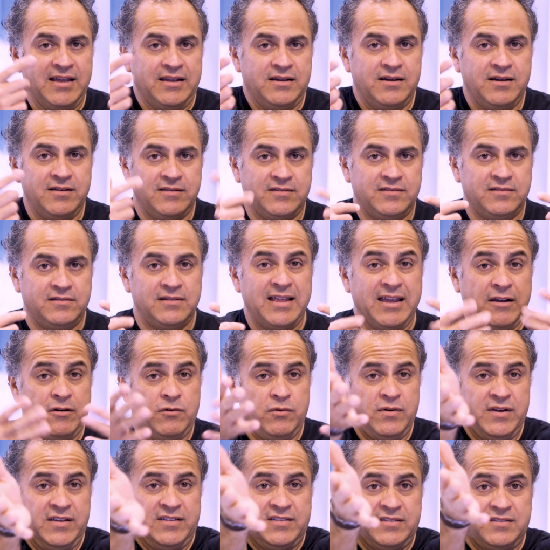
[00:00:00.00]
us, like
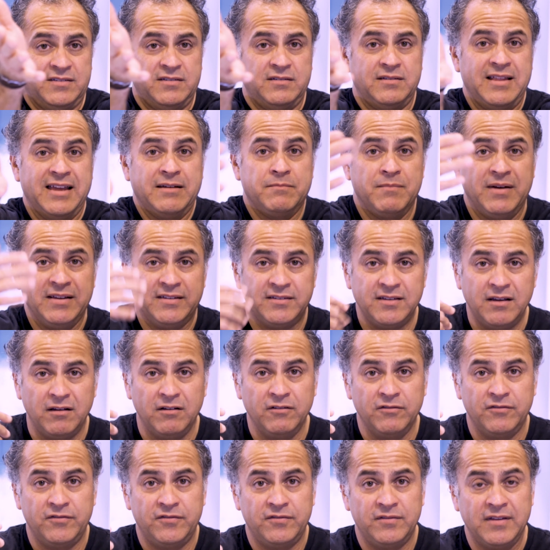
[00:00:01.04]
Chris, like
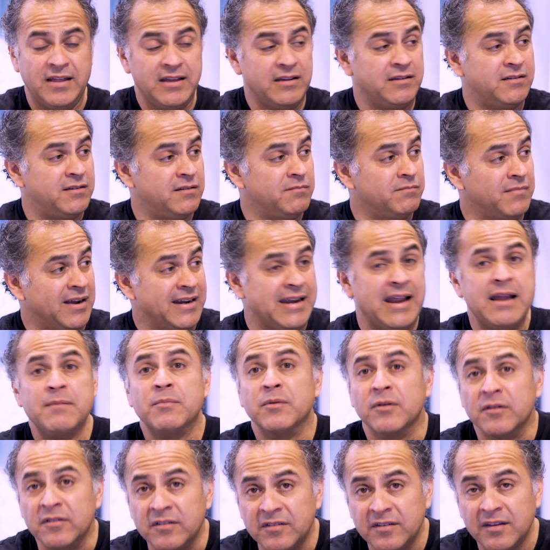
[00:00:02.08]
myself, like my
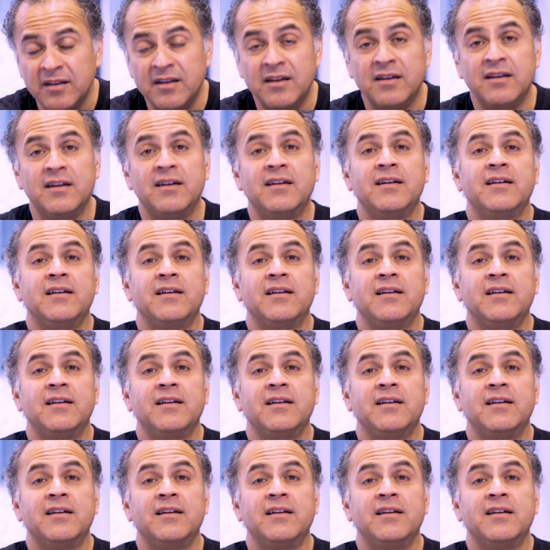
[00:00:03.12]
neighbors,